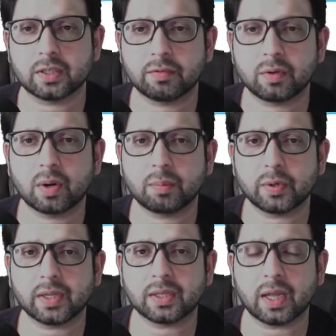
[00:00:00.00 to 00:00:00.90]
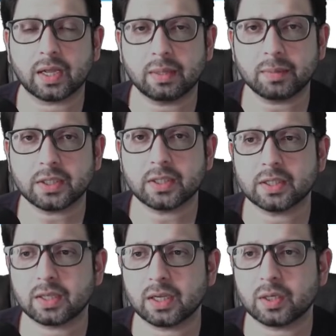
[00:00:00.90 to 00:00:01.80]
If you are putting the
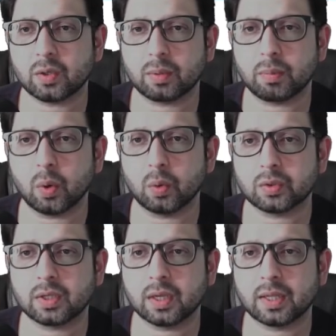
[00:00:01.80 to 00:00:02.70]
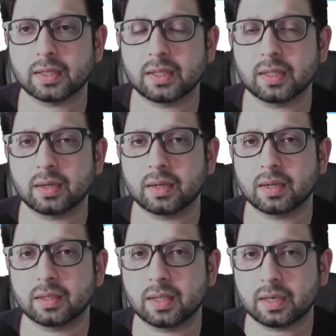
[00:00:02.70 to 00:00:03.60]
images in your post,
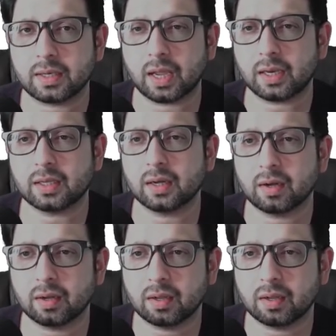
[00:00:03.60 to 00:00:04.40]
the data,